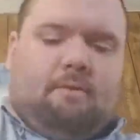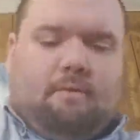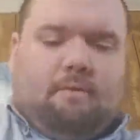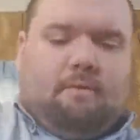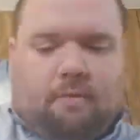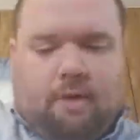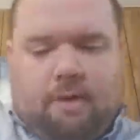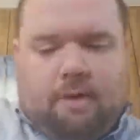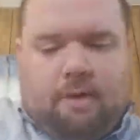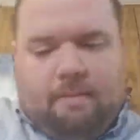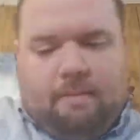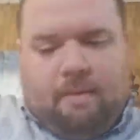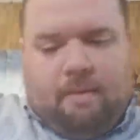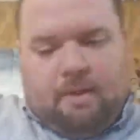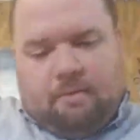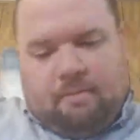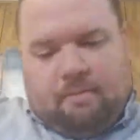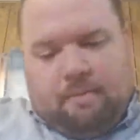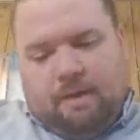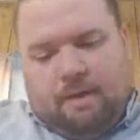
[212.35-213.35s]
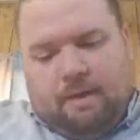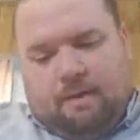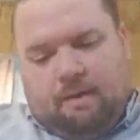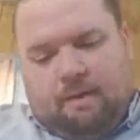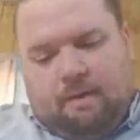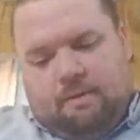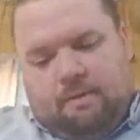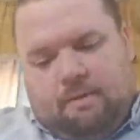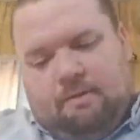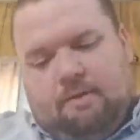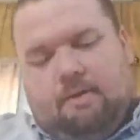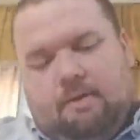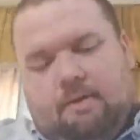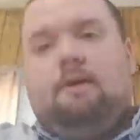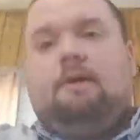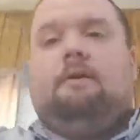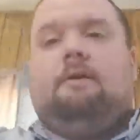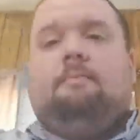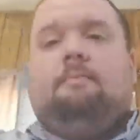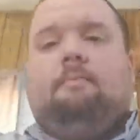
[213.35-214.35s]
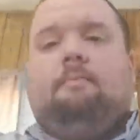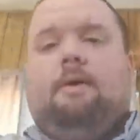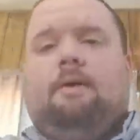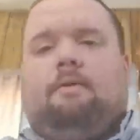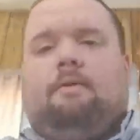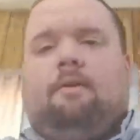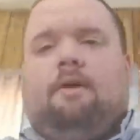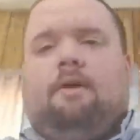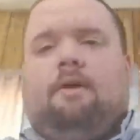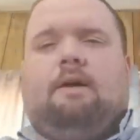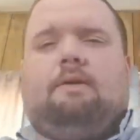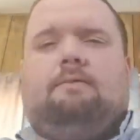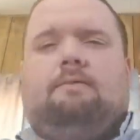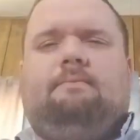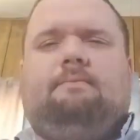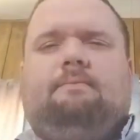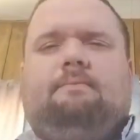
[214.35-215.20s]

3mm build rod.